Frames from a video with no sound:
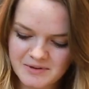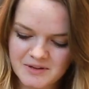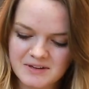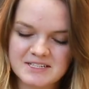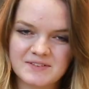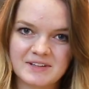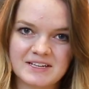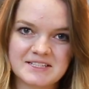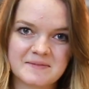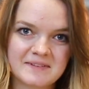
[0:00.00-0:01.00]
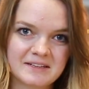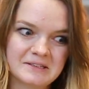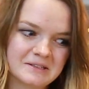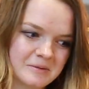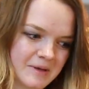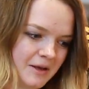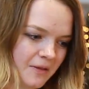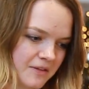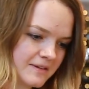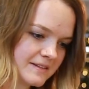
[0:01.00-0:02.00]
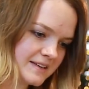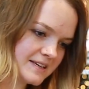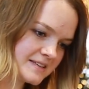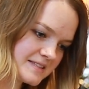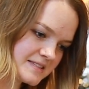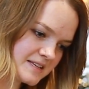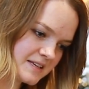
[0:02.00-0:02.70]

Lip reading: but you can definitely get something a little bit healthier than this.